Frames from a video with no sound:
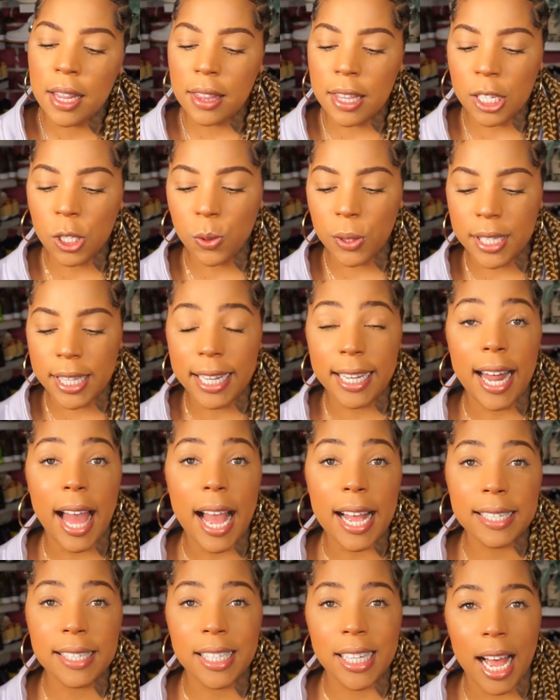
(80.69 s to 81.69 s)
This was the
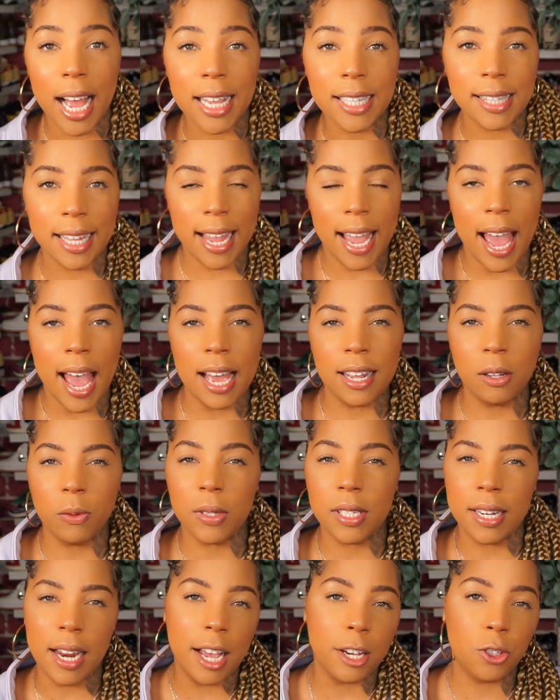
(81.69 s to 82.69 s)
last size they had. It
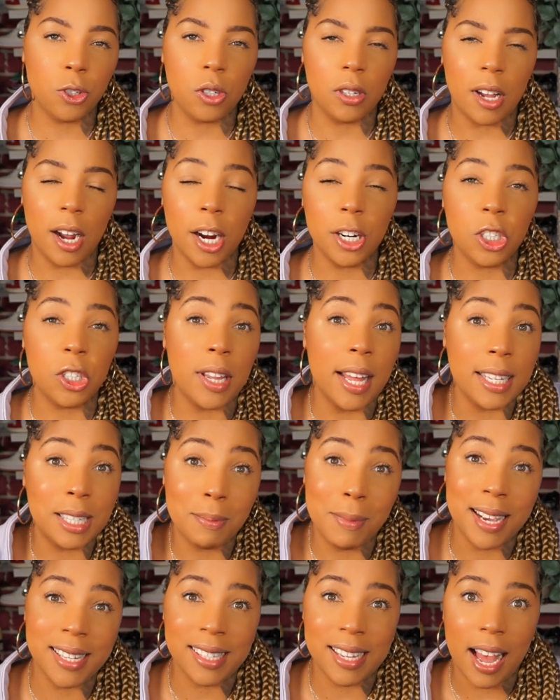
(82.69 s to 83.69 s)
was an extra large and
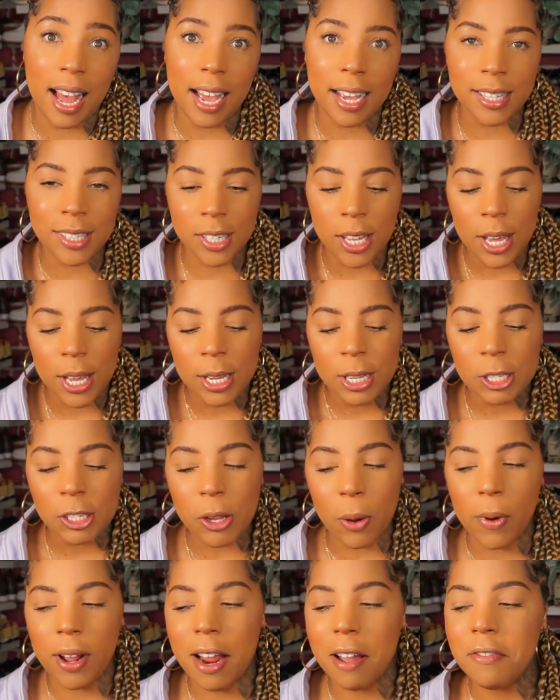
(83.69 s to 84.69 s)
that's my size.
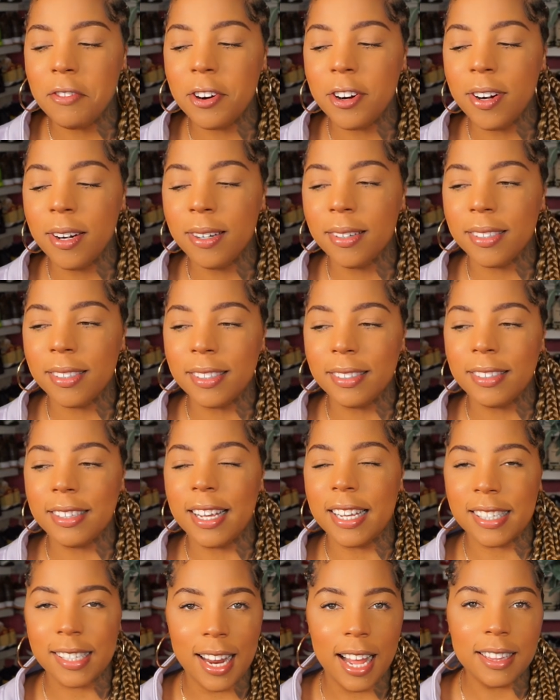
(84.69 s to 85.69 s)
So whenever
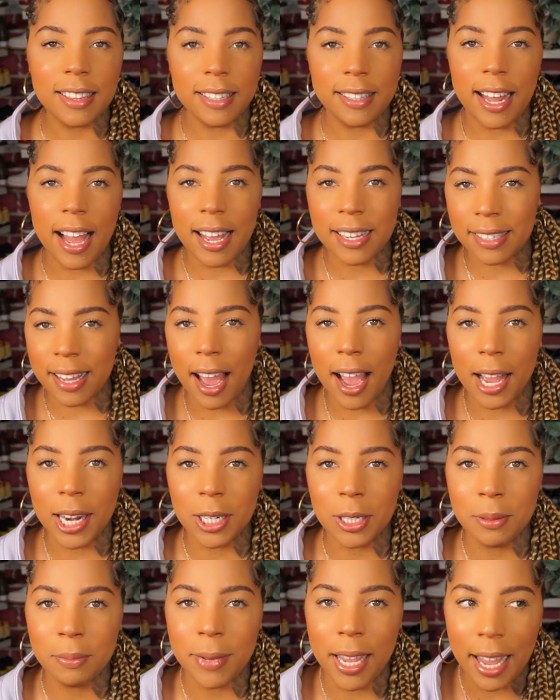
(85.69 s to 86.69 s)
it's like the last
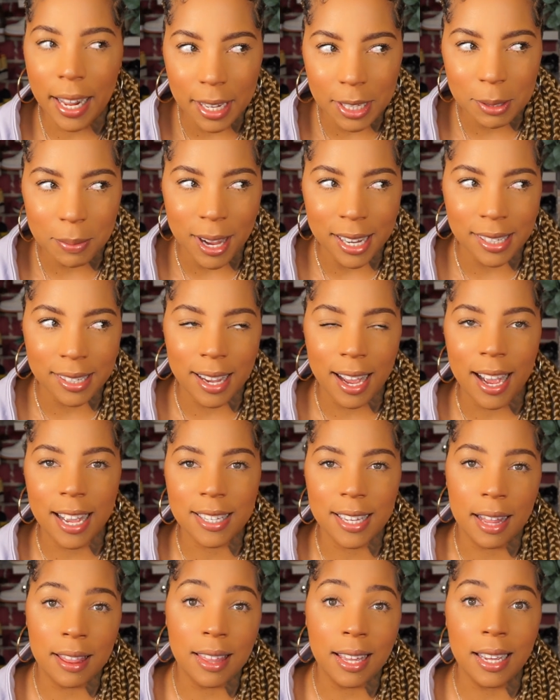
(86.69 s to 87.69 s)
item and it's my
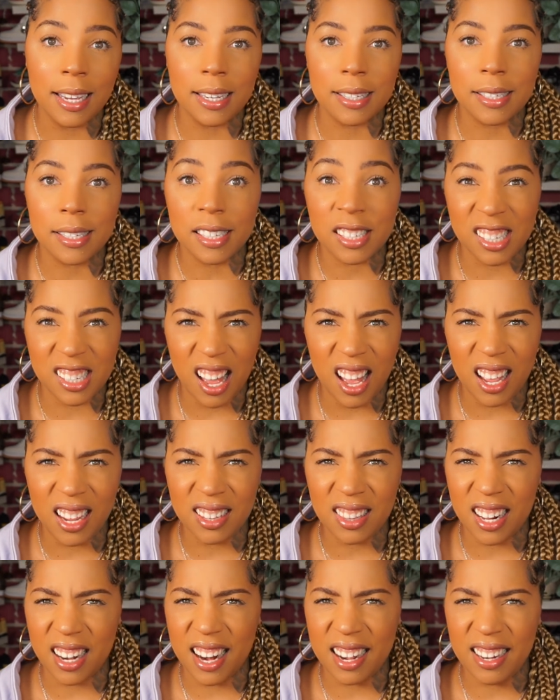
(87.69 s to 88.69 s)
size, I think it's a
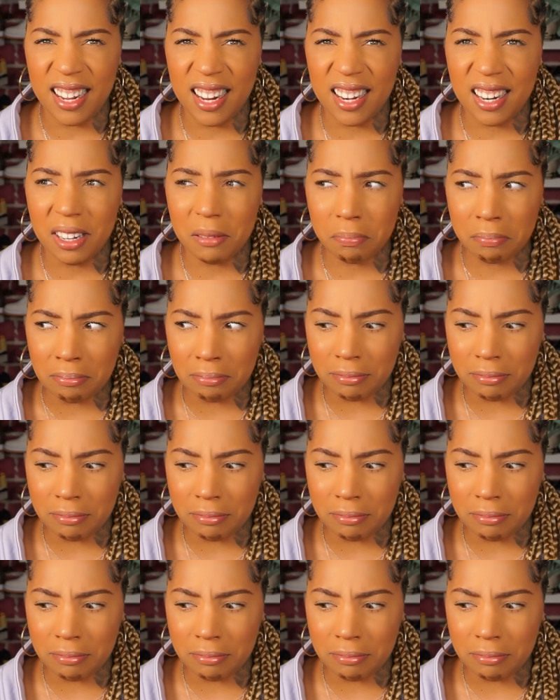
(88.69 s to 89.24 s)
sign that I need it.